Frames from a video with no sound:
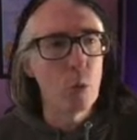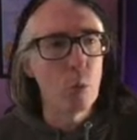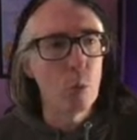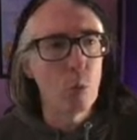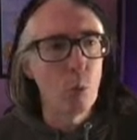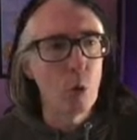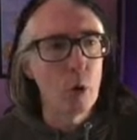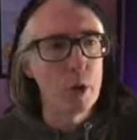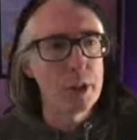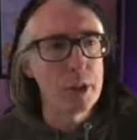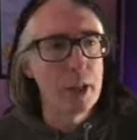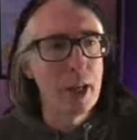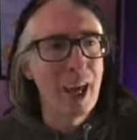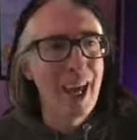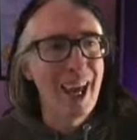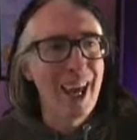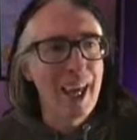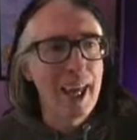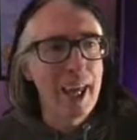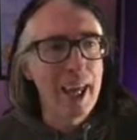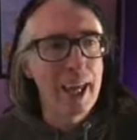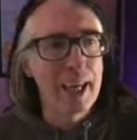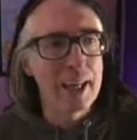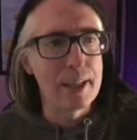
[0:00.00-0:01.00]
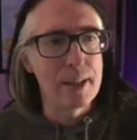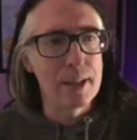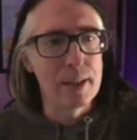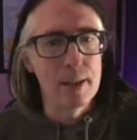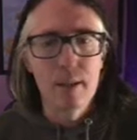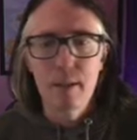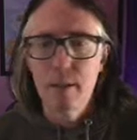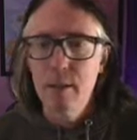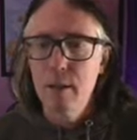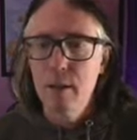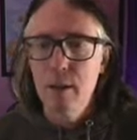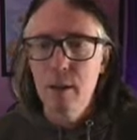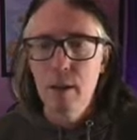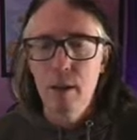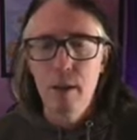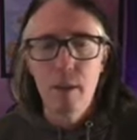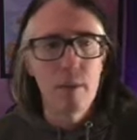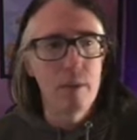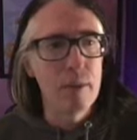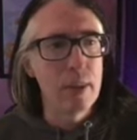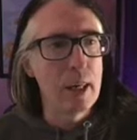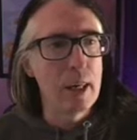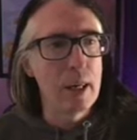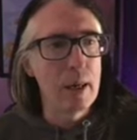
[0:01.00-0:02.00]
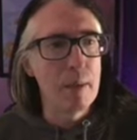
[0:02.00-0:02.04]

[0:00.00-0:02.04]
what hit the